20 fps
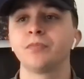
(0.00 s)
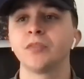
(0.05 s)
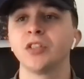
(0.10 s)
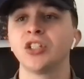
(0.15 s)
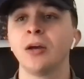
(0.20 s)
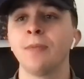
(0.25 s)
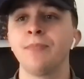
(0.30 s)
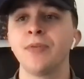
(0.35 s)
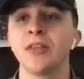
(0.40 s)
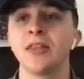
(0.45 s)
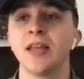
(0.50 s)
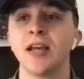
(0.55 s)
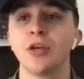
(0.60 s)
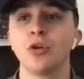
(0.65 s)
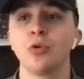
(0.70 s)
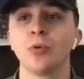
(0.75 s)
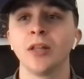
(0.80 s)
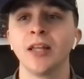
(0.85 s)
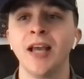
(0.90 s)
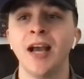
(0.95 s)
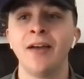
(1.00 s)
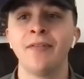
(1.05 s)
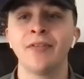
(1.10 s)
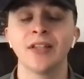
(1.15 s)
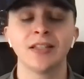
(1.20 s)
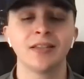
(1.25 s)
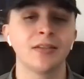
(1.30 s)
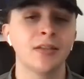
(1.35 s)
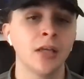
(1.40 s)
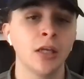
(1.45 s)
Something that you really
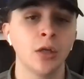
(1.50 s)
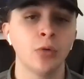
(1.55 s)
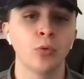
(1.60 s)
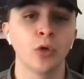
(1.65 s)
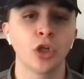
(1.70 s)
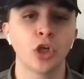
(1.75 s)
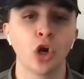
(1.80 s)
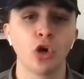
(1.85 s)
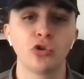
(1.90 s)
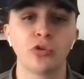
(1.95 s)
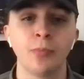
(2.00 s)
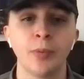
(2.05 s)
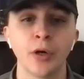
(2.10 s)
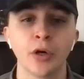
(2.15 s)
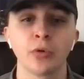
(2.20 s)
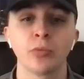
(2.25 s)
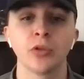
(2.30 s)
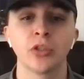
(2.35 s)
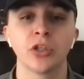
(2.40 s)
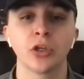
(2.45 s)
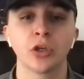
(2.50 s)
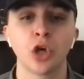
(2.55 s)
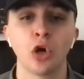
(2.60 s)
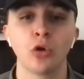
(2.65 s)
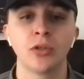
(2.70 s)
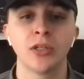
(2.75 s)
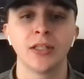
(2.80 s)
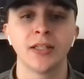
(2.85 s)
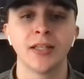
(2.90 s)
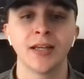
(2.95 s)
haven't seen when Coach Beard was the
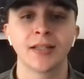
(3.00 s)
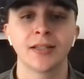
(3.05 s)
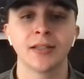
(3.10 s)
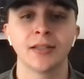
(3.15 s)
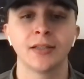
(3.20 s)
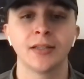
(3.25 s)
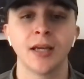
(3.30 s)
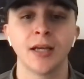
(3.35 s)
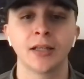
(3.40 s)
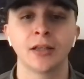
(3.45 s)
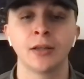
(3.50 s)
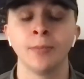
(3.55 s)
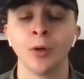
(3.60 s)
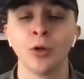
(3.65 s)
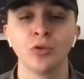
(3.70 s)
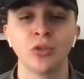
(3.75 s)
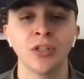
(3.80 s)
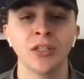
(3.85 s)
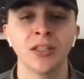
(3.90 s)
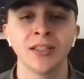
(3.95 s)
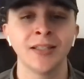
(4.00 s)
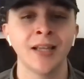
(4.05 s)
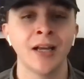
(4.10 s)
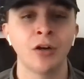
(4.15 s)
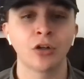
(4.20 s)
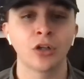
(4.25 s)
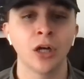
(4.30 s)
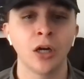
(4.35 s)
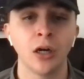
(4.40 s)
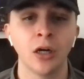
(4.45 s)
coach of Texas Tech. The motion is now
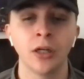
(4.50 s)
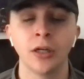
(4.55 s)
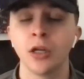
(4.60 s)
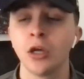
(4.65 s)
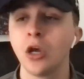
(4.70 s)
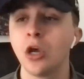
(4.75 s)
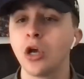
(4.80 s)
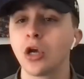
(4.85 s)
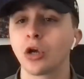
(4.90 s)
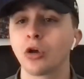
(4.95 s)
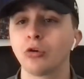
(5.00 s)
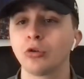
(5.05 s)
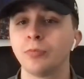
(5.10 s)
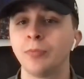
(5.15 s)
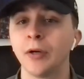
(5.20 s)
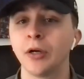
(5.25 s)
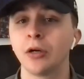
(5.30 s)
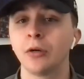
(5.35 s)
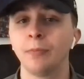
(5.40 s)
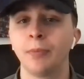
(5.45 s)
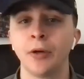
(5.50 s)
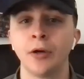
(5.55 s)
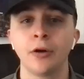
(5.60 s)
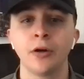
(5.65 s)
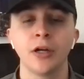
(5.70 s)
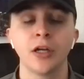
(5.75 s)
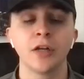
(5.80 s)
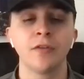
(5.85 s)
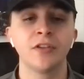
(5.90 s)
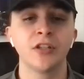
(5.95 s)
gone. Coach Barrett
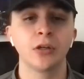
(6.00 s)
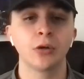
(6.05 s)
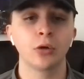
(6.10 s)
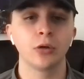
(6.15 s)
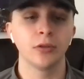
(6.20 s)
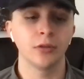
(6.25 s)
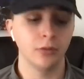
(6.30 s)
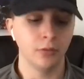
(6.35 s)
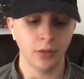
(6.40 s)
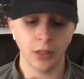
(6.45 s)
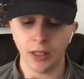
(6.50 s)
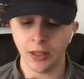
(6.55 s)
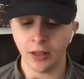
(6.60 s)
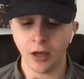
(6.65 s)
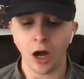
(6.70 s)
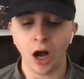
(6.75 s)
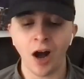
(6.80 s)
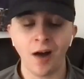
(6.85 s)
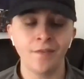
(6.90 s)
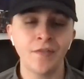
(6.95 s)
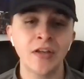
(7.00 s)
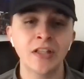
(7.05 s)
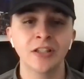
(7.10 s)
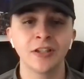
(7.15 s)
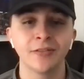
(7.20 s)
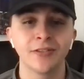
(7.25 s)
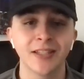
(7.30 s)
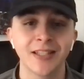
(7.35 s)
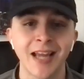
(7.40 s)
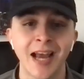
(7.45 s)
Perry and the
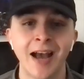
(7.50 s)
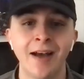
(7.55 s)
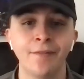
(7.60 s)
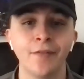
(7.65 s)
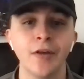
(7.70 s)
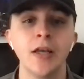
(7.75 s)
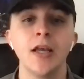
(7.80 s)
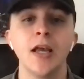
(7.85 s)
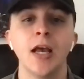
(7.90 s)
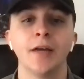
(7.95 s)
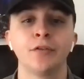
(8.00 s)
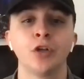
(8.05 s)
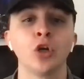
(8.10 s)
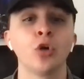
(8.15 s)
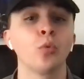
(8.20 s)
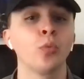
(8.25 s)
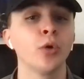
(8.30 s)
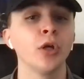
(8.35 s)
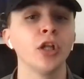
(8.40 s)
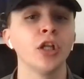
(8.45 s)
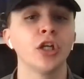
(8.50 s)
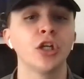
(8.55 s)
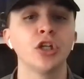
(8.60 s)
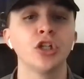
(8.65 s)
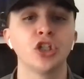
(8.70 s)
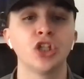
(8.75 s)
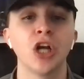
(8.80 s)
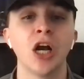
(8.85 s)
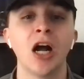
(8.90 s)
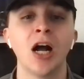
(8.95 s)
offensive staff have done a really
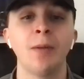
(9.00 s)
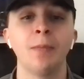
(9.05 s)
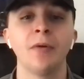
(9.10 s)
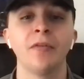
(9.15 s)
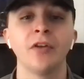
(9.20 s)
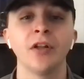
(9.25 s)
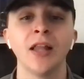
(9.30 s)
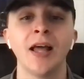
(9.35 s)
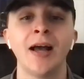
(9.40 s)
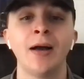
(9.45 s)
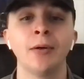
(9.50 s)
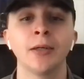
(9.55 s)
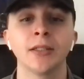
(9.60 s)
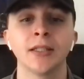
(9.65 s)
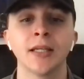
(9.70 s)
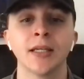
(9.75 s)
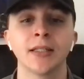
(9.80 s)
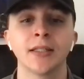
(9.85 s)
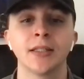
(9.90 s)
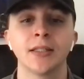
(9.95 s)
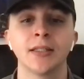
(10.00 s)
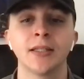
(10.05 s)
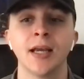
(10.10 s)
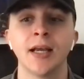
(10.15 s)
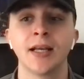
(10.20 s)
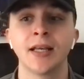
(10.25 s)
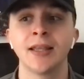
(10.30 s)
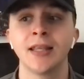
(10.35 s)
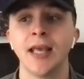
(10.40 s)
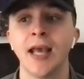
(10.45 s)
good job of allowing Texas
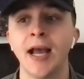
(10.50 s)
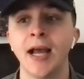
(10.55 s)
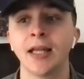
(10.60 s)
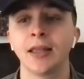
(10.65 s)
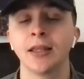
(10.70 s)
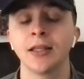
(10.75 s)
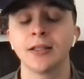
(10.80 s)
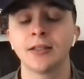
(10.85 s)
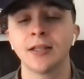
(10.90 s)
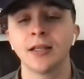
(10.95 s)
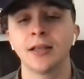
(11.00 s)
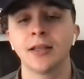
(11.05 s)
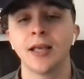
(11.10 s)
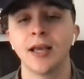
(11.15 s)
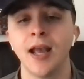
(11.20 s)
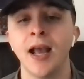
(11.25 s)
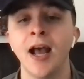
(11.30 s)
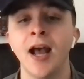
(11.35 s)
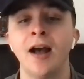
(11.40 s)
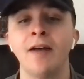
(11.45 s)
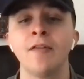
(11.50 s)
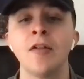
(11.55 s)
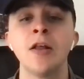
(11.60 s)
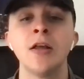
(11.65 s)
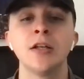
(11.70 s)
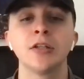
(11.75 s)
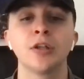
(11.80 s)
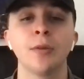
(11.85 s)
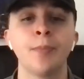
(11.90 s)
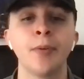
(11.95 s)
Tech and the athletes that they have
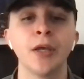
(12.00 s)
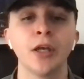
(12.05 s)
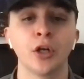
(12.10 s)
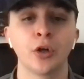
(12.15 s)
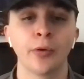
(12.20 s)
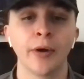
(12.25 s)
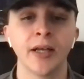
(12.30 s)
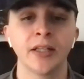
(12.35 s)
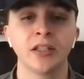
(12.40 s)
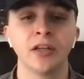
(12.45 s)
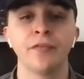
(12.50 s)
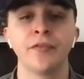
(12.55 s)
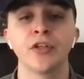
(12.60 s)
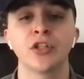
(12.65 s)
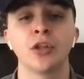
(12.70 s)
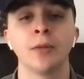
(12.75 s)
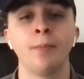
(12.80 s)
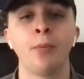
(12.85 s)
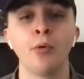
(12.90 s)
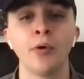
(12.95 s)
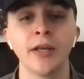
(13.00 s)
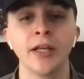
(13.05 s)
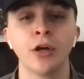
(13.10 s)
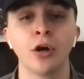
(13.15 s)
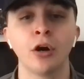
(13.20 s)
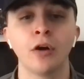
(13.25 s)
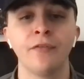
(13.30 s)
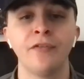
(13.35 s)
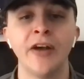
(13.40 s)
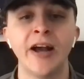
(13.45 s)
to be aggressive. Is the point
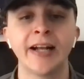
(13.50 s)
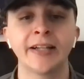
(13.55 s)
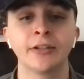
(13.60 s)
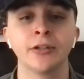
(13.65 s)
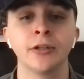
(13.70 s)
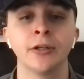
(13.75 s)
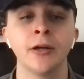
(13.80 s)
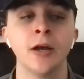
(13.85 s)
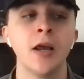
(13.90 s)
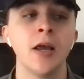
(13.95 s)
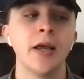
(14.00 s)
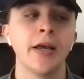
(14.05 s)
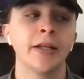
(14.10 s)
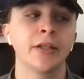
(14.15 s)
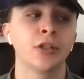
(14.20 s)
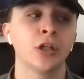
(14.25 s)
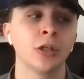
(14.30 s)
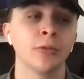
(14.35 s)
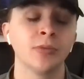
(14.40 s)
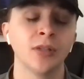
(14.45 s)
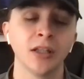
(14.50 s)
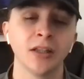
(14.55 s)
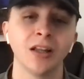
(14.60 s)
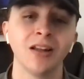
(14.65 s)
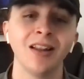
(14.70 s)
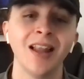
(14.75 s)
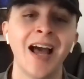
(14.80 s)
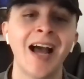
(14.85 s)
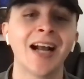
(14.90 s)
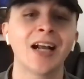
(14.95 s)
guard factor in terms of the
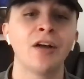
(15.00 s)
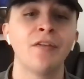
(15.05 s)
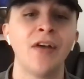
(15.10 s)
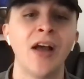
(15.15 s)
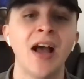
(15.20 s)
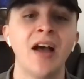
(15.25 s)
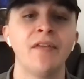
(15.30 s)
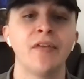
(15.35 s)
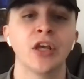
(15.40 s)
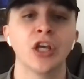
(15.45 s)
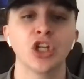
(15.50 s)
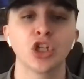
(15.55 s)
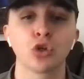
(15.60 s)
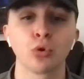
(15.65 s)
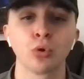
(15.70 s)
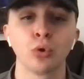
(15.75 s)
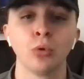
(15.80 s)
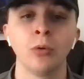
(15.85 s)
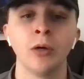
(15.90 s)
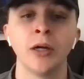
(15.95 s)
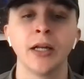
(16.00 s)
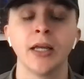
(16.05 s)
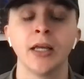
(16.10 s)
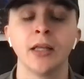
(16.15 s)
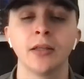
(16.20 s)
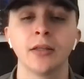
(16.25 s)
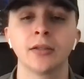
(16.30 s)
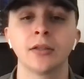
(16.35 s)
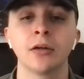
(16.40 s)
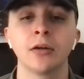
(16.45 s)
lack of having a true one
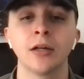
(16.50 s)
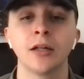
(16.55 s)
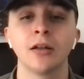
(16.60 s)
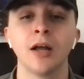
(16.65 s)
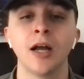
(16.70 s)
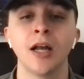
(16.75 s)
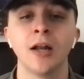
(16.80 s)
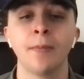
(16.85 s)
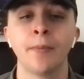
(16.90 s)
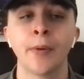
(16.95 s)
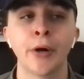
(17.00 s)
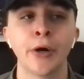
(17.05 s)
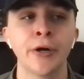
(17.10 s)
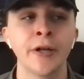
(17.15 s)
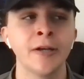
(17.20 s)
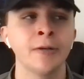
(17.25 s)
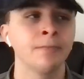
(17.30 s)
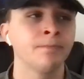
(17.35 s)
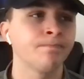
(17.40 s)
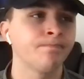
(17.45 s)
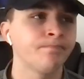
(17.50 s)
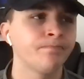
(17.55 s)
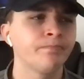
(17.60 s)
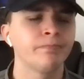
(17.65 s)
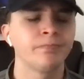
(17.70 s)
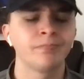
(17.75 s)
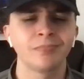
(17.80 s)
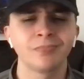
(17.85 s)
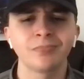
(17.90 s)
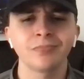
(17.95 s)
in the starting lineup hurting?
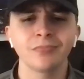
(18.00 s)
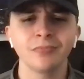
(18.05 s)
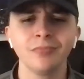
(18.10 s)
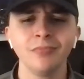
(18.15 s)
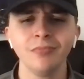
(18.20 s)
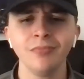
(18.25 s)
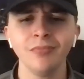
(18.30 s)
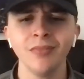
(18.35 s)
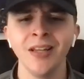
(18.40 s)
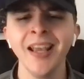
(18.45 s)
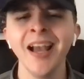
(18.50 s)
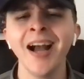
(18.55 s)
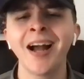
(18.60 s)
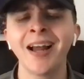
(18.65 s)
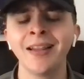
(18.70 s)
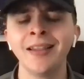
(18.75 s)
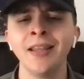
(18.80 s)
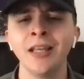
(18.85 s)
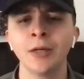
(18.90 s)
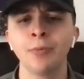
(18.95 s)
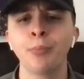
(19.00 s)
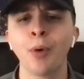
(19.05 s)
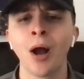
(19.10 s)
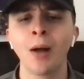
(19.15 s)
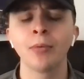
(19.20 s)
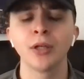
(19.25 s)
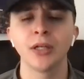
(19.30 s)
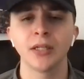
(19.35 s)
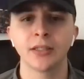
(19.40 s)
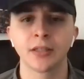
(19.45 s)
Yeah, I think
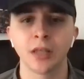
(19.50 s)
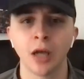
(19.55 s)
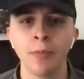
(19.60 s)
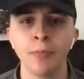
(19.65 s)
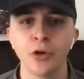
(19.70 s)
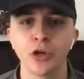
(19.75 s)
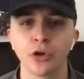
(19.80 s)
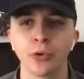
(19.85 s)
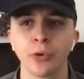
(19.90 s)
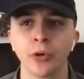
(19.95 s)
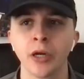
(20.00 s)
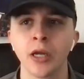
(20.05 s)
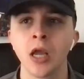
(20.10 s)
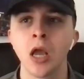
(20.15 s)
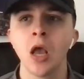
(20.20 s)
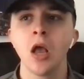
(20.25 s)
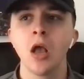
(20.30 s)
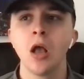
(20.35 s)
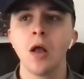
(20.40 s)
probably to some degree.